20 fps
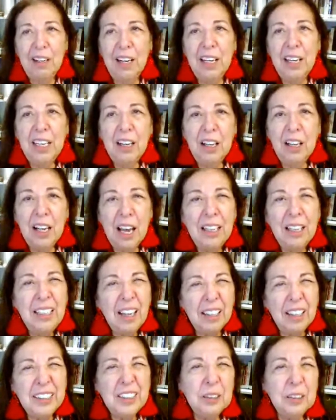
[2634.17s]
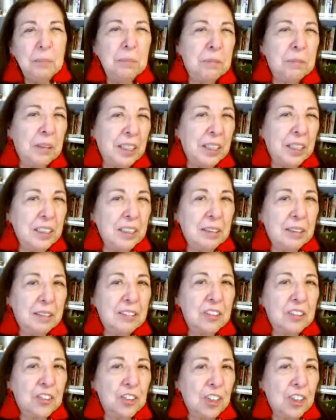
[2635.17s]
I, I like to break
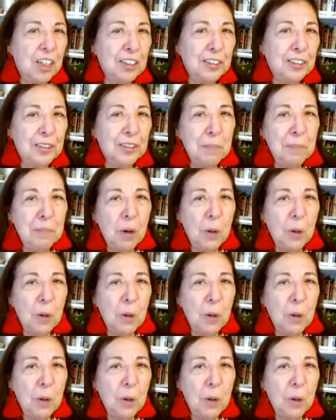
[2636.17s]
genre